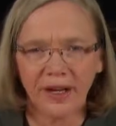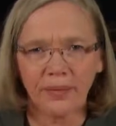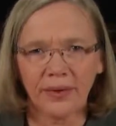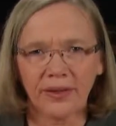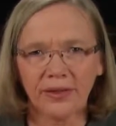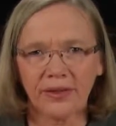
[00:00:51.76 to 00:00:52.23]

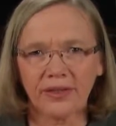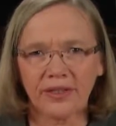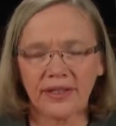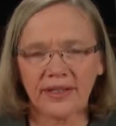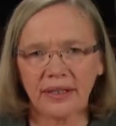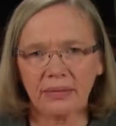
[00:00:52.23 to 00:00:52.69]

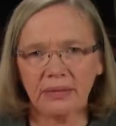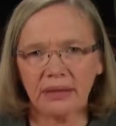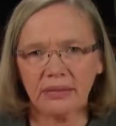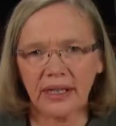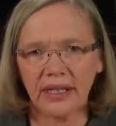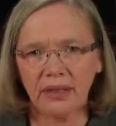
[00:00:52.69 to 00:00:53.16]
because
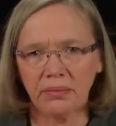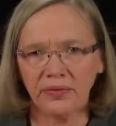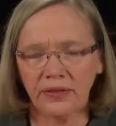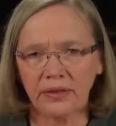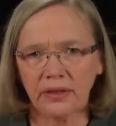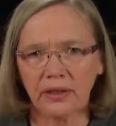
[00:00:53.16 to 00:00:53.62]
sometimes they can
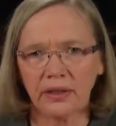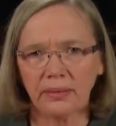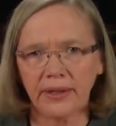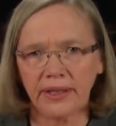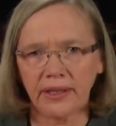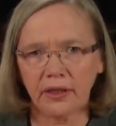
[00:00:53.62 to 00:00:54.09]
feel a little
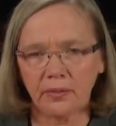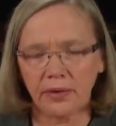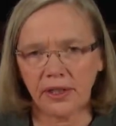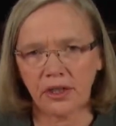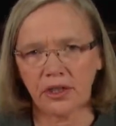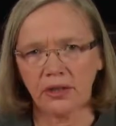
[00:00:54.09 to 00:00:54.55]
bit under
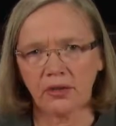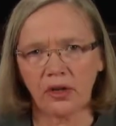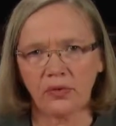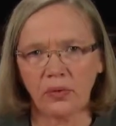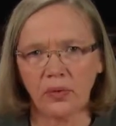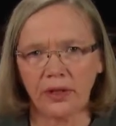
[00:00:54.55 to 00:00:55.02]
pressure and
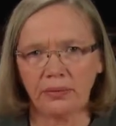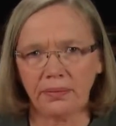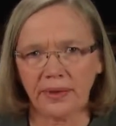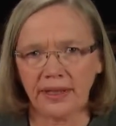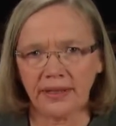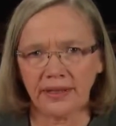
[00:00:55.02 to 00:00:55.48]
overwhelmed
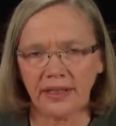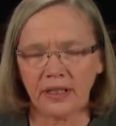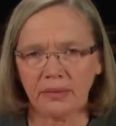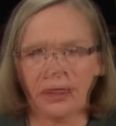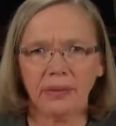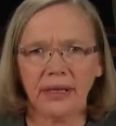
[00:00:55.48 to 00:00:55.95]
by
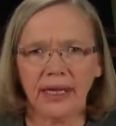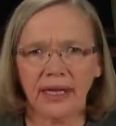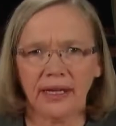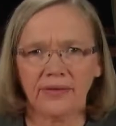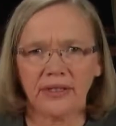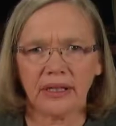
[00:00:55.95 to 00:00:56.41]
tests. Maybe they
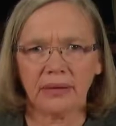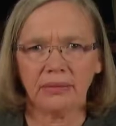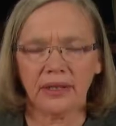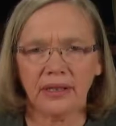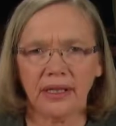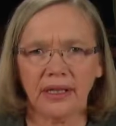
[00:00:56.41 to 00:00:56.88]
have some
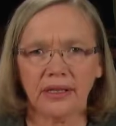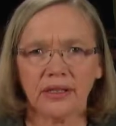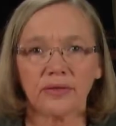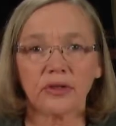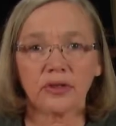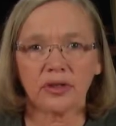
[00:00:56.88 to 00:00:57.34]

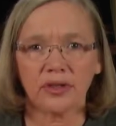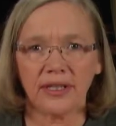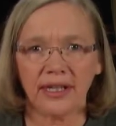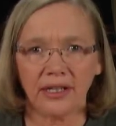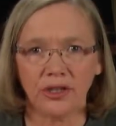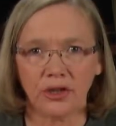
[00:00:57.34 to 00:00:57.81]
negative
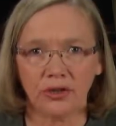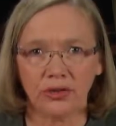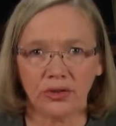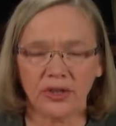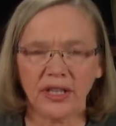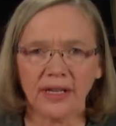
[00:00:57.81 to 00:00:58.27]
association
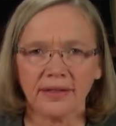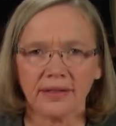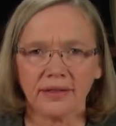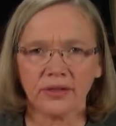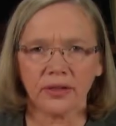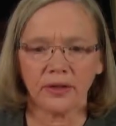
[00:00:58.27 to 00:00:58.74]
to
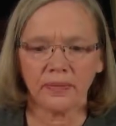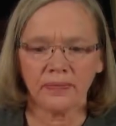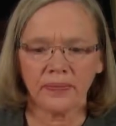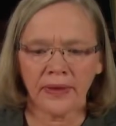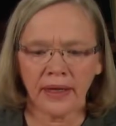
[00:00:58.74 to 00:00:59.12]
tests. So